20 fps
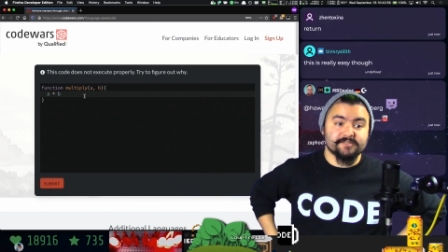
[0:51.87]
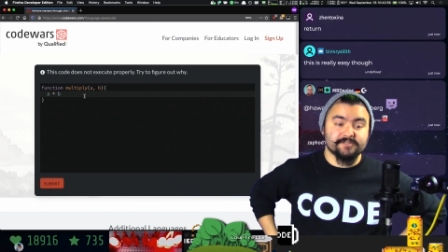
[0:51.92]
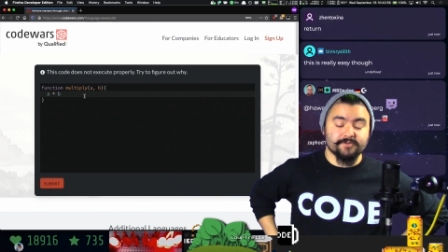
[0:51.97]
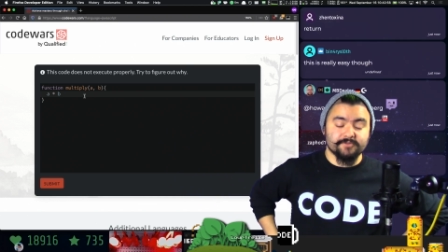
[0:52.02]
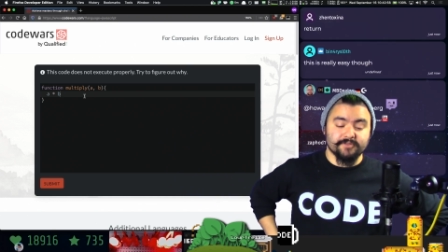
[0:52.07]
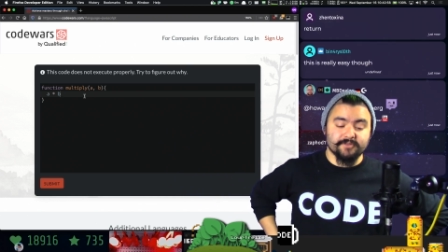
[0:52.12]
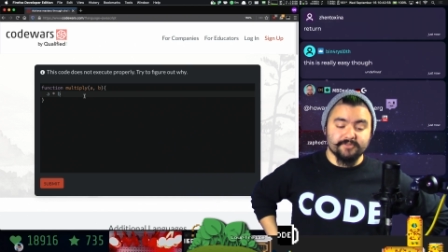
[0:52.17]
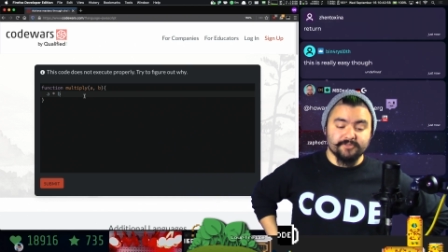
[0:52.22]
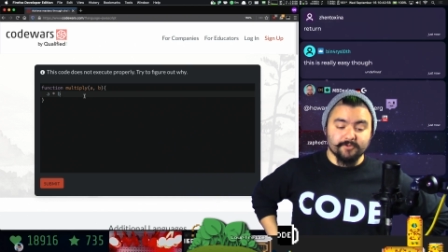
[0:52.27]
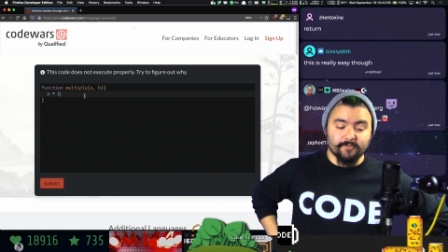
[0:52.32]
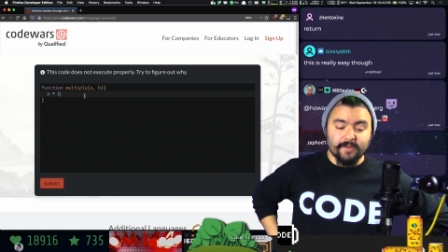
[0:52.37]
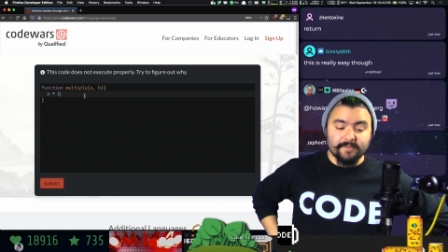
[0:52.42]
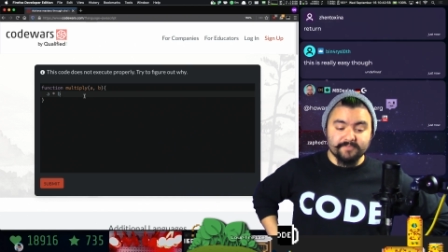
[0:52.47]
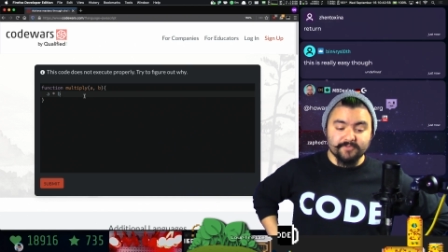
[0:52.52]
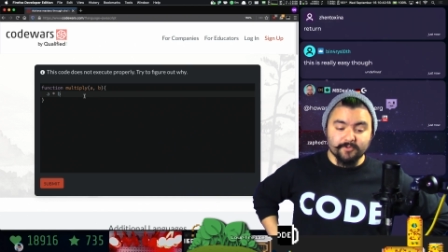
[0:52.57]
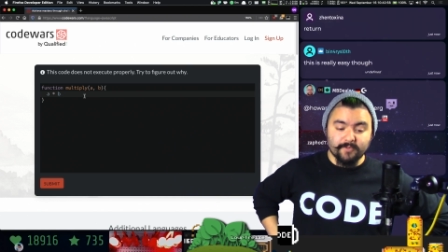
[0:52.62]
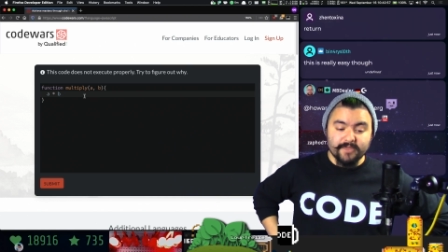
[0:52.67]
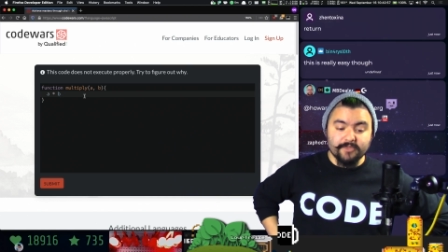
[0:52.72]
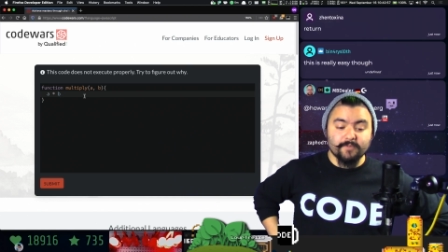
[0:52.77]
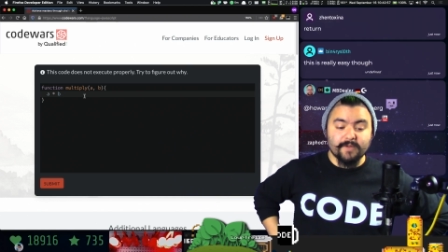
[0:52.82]
So the the web
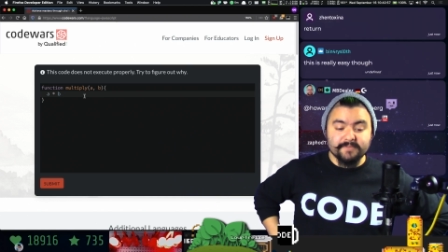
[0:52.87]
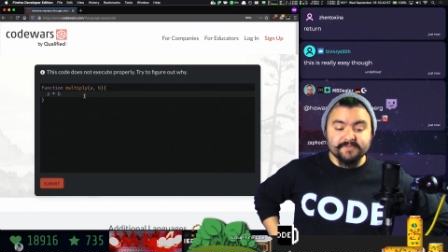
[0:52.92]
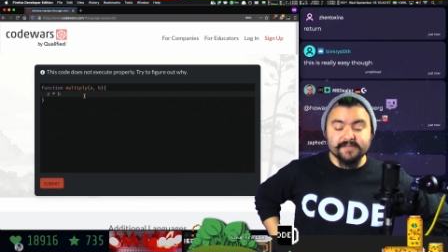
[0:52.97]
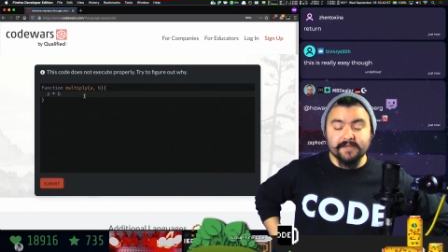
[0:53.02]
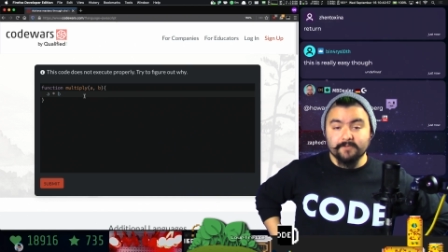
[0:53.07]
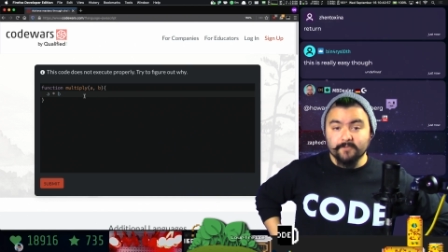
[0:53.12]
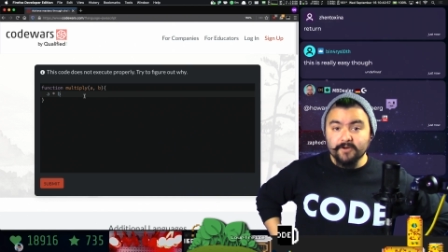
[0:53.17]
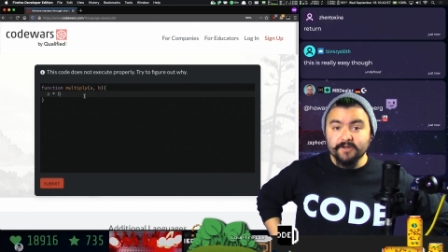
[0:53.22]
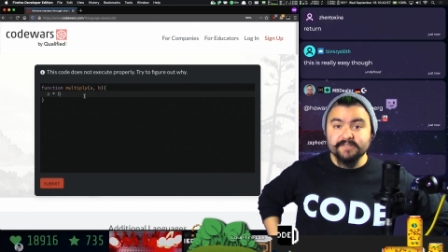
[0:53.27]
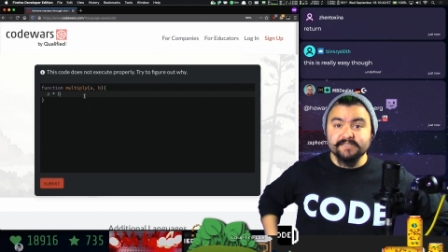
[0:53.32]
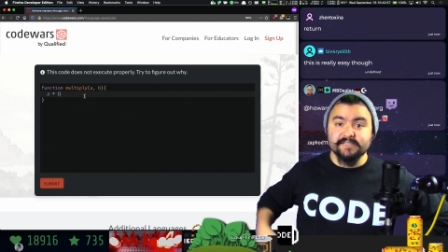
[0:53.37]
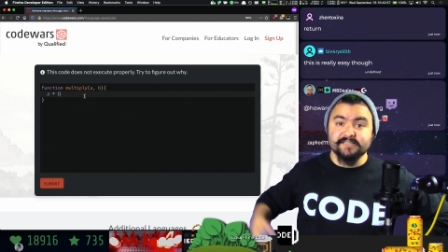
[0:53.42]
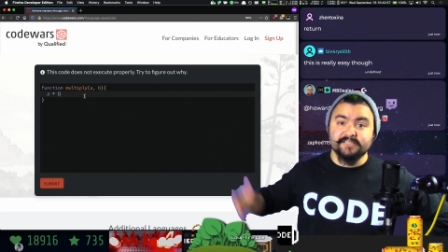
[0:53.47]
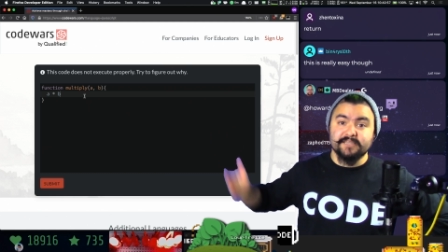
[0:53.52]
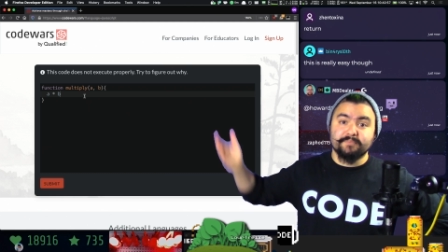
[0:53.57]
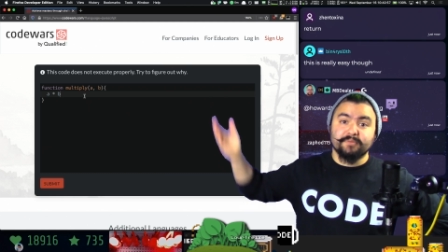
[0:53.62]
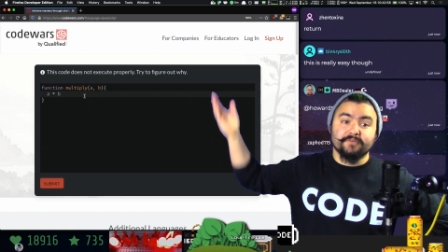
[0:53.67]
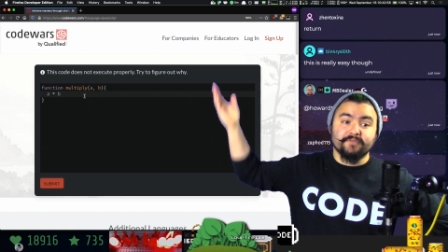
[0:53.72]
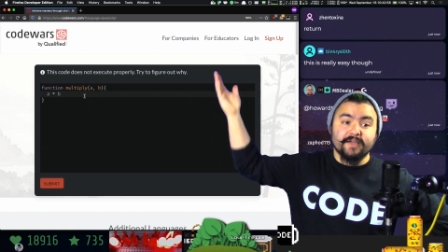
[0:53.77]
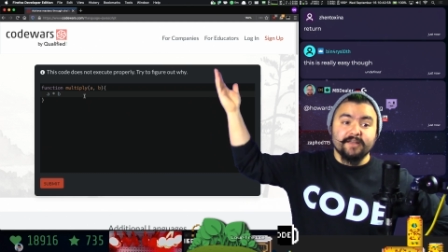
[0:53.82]
the way the website works is
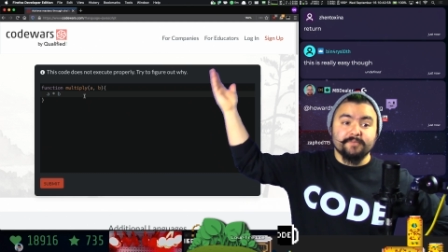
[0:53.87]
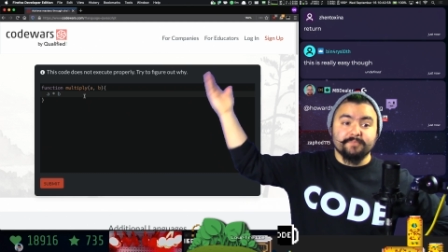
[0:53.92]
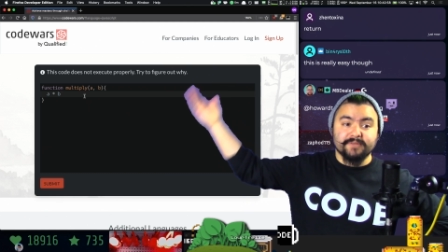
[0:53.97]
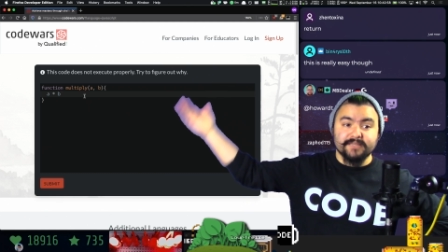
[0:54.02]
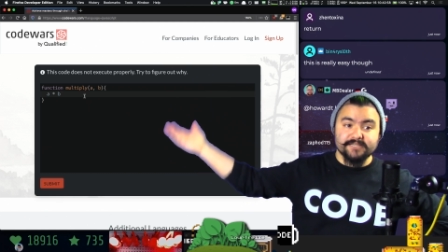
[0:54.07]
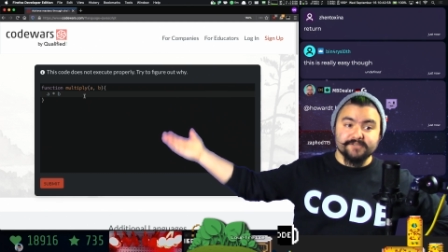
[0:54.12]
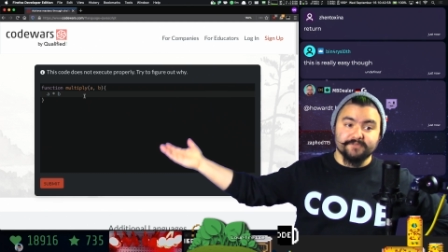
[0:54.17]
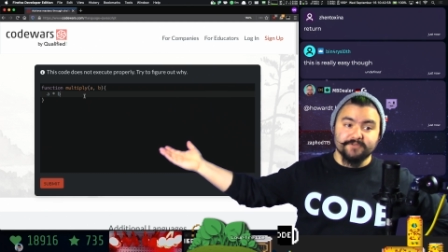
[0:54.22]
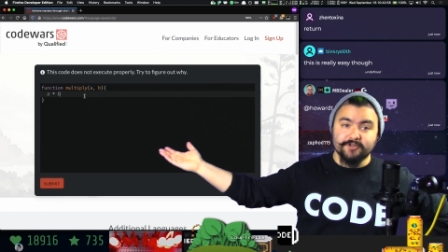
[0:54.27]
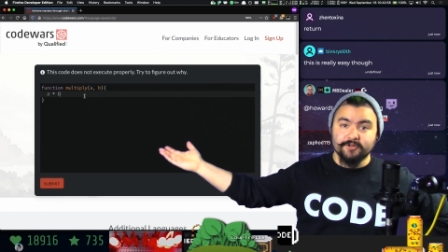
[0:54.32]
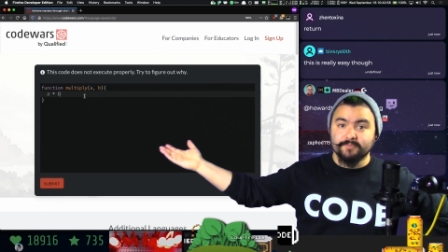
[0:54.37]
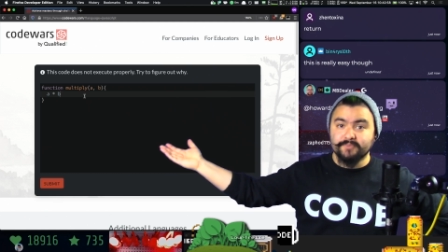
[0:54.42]
they provide a place for you